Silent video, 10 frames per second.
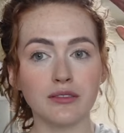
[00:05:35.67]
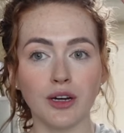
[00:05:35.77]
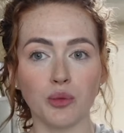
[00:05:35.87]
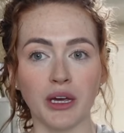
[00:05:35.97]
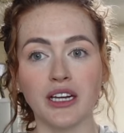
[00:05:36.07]
I've
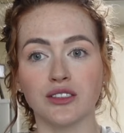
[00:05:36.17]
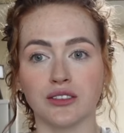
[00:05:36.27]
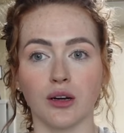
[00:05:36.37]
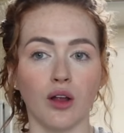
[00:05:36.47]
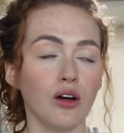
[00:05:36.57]
not been in
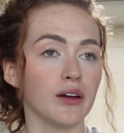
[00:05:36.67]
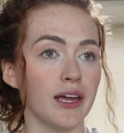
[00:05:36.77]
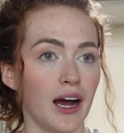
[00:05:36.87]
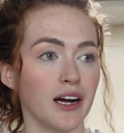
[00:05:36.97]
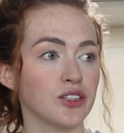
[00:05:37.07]
so long,
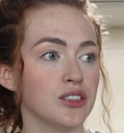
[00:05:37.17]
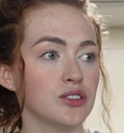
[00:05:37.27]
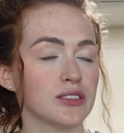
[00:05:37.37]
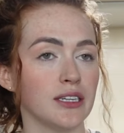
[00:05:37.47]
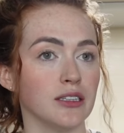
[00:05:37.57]
it actually
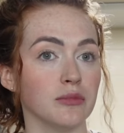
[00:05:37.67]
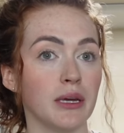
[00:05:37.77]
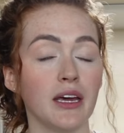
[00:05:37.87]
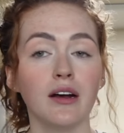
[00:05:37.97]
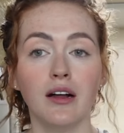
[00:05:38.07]
just killed
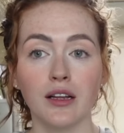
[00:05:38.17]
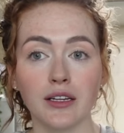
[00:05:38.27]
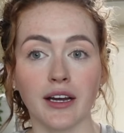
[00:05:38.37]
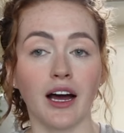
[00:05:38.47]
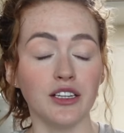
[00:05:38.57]
me.
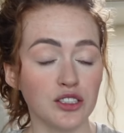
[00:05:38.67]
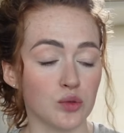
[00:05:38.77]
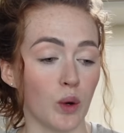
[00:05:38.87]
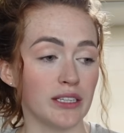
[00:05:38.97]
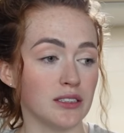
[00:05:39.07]
Like I
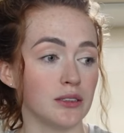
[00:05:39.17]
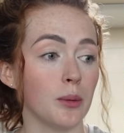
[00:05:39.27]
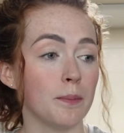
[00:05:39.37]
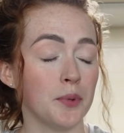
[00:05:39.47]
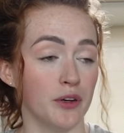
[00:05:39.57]
sweated
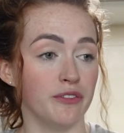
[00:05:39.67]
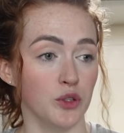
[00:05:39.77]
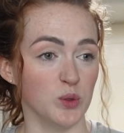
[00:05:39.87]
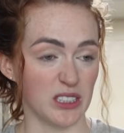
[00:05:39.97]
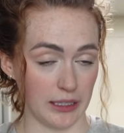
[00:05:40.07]

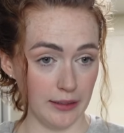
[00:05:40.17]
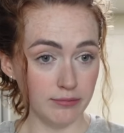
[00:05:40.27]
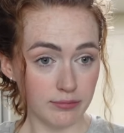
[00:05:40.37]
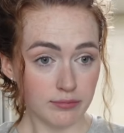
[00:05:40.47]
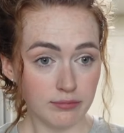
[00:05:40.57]
profusely.
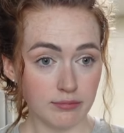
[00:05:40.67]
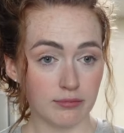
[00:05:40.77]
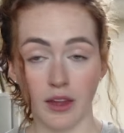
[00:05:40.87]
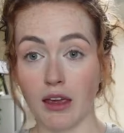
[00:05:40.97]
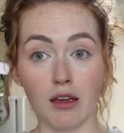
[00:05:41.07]

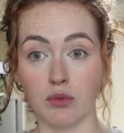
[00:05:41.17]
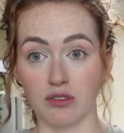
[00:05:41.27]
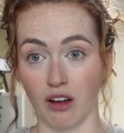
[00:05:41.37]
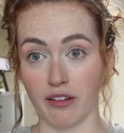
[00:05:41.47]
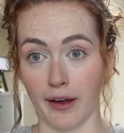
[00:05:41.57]
It was
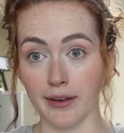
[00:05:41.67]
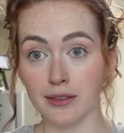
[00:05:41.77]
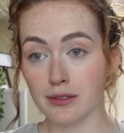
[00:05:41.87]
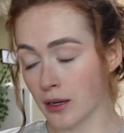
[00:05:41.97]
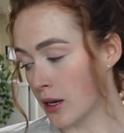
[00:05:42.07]
not
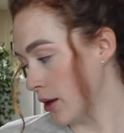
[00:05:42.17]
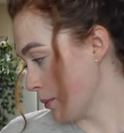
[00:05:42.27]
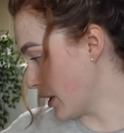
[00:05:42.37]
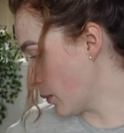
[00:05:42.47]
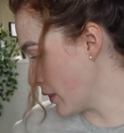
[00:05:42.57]
nice.
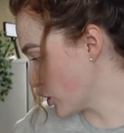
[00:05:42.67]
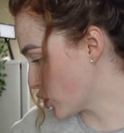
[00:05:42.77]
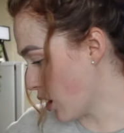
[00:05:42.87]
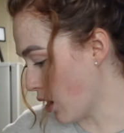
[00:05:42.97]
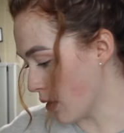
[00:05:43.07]
But then I went to the
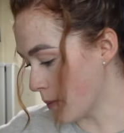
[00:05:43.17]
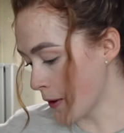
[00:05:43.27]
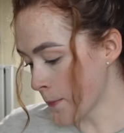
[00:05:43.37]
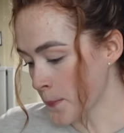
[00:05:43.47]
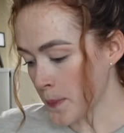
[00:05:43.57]
shop
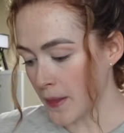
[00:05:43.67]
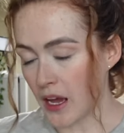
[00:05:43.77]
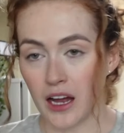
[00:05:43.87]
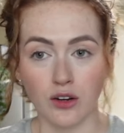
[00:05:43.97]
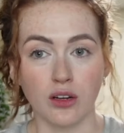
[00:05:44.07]

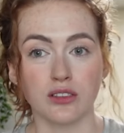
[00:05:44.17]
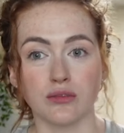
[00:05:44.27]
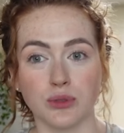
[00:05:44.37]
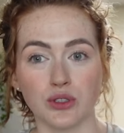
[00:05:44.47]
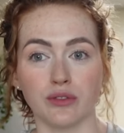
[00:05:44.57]
and got
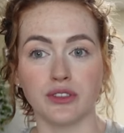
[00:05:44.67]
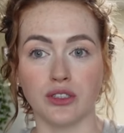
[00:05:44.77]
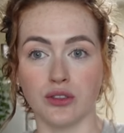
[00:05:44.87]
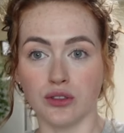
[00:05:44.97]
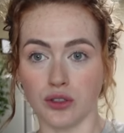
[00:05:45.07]
some stuff
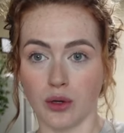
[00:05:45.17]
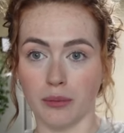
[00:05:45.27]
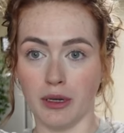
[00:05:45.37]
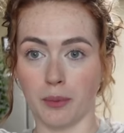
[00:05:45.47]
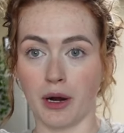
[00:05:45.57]
to do a
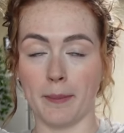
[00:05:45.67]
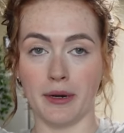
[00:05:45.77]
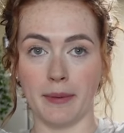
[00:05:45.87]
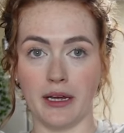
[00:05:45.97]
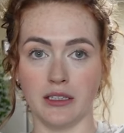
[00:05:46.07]
meal prep in
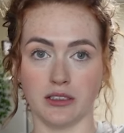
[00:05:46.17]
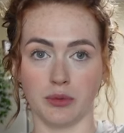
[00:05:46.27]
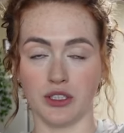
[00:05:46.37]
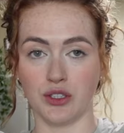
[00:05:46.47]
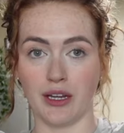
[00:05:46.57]
a minute, so I'm
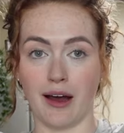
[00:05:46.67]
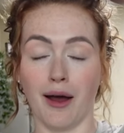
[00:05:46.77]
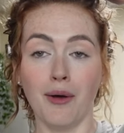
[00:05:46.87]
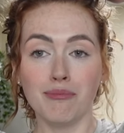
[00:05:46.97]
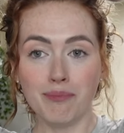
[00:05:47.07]
gonna do that.
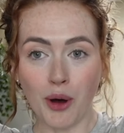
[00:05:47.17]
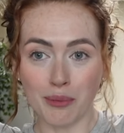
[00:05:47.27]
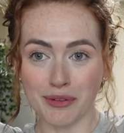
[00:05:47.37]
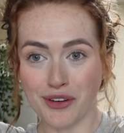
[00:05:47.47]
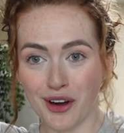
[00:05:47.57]

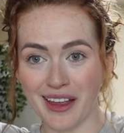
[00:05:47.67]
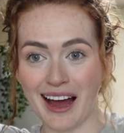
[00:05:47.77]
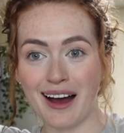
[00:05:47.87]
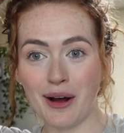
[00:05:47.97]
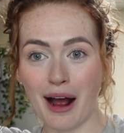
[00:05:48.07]
But before
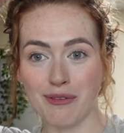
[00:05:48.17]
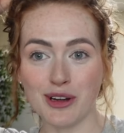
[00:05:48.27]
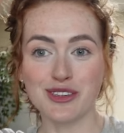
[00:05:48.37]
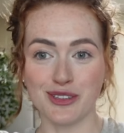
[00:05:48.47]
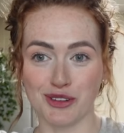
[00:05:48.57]
that, I've
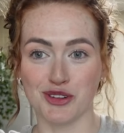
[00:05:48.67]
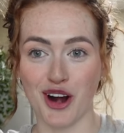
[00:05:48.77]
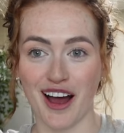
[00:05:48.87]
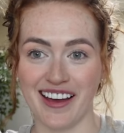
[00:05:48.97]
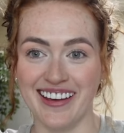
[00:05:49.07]
got something to
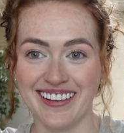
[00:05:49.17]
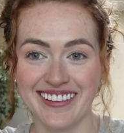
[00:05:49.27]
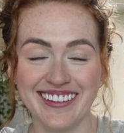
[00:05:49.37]
try.